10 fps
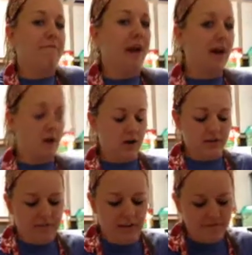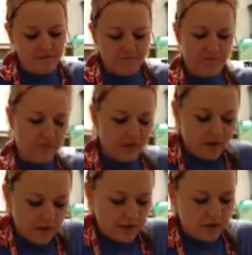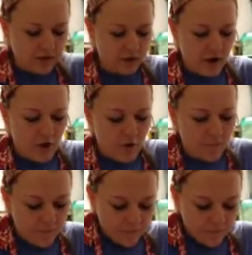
fat content. So